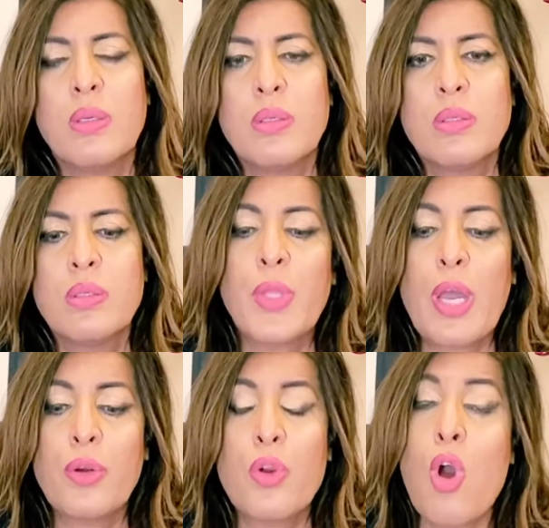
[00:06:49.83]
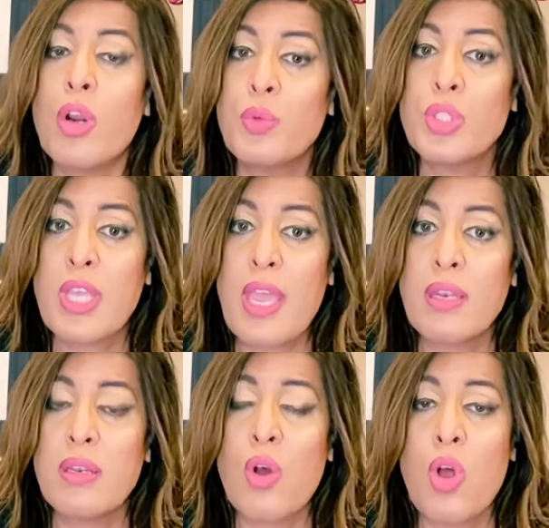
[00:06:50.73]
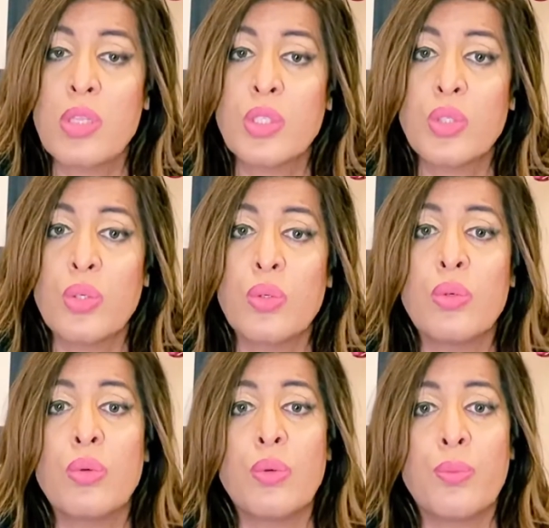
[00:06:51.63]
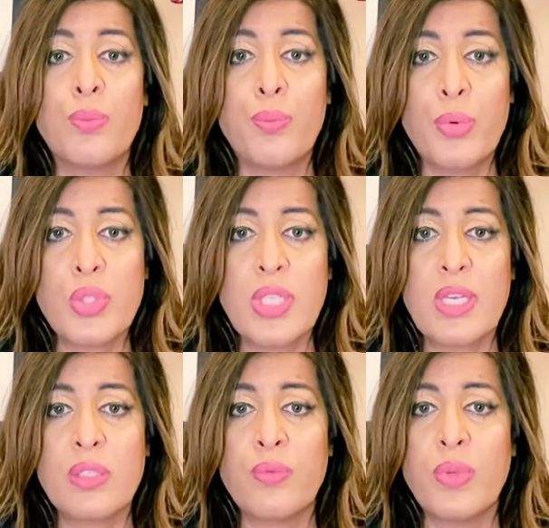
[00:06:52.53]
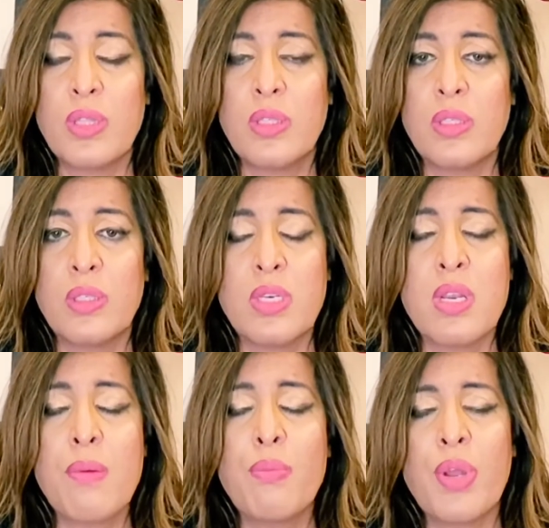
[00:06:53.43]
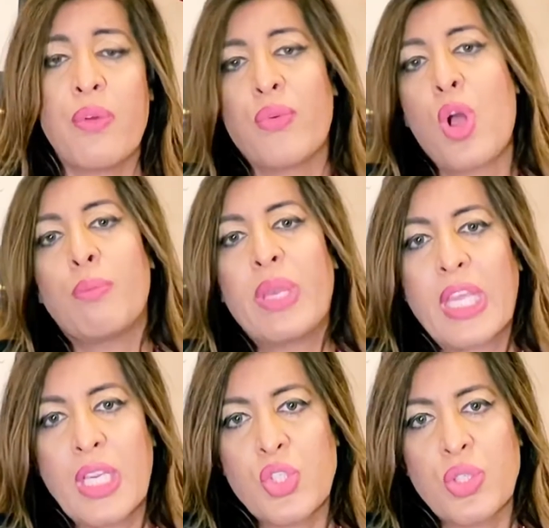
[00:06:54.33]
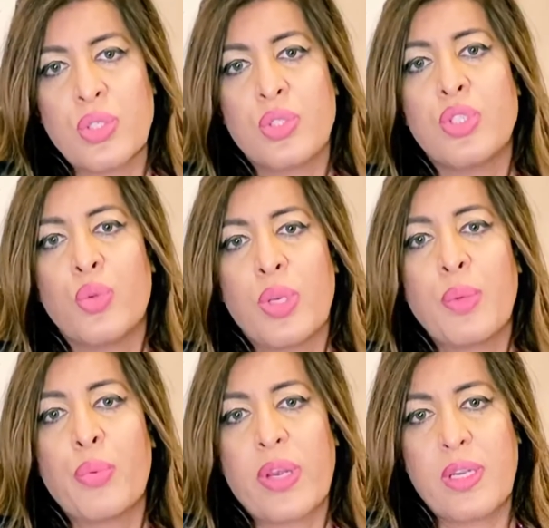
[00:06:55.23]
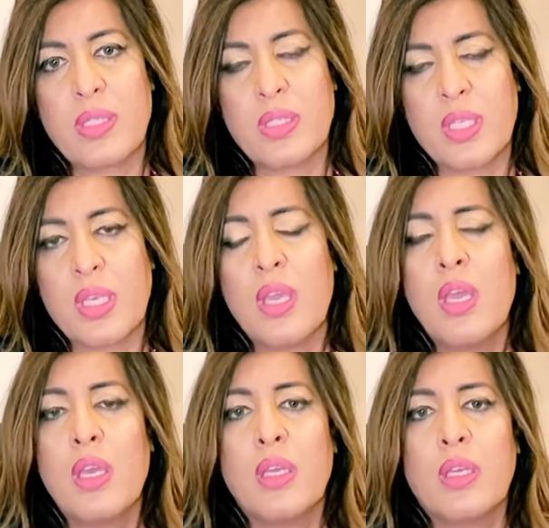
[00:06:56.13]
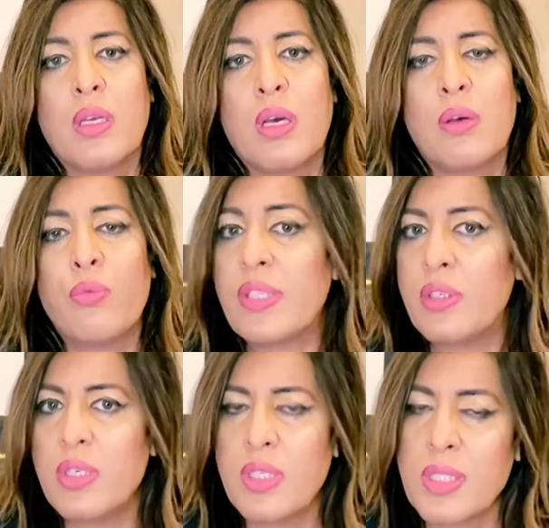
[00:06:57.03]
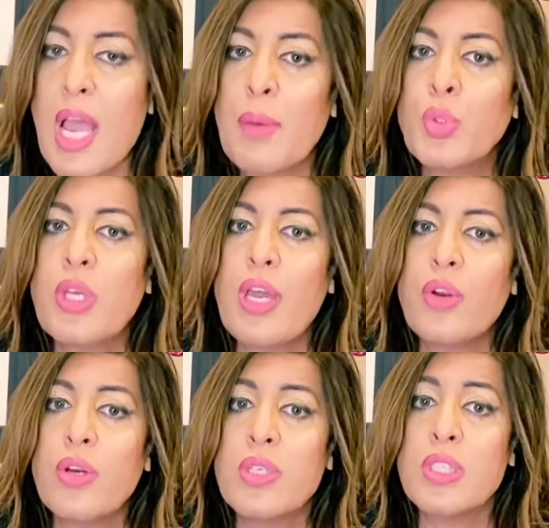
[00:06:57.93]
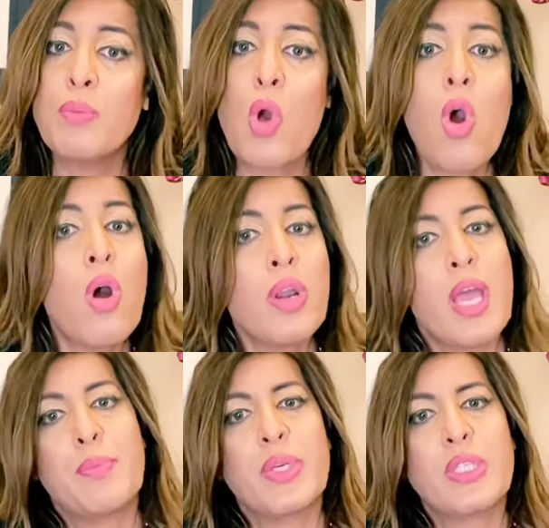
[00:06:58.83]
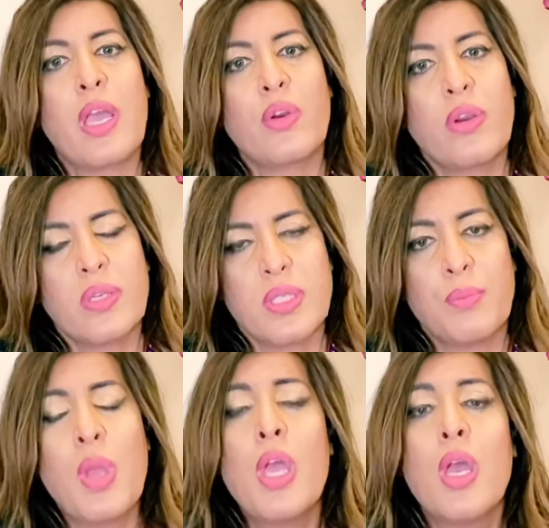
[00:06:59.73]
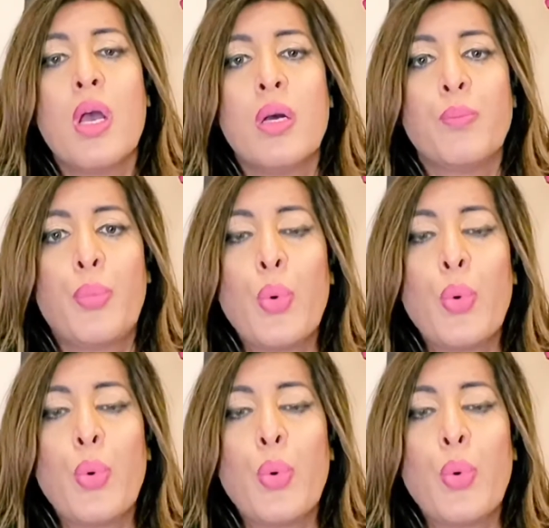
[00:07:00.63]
Thyroid hormones can also present with a number of complications during pregnancy, whether it is hypothyroidism or hyperthyroidism. Both